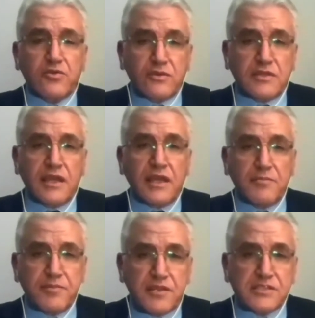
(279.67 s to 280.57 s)
could
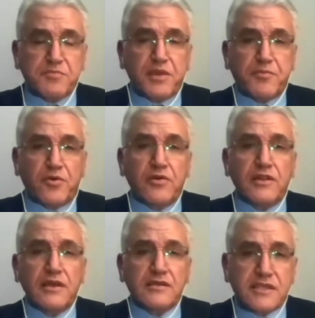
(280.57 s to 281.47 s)
help these people
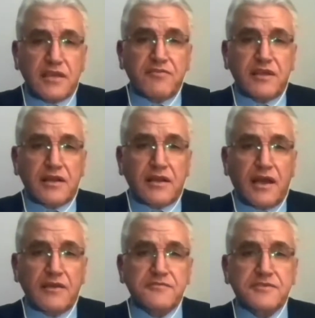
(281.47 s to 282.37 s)
save their
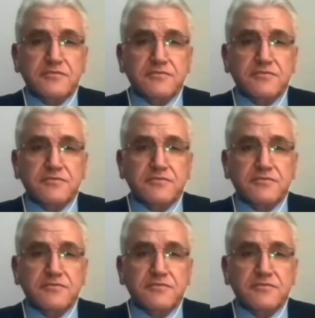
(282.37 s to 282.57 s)
lives.